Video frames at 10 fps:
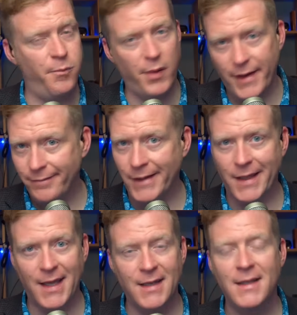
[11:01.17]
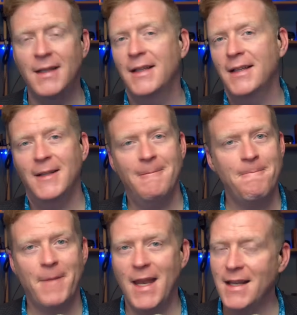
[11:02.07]
But again,
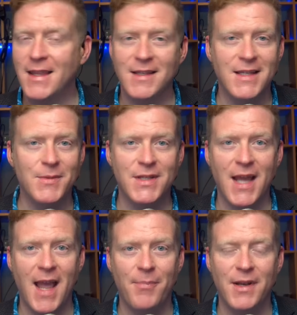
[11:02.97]
anything seems to happen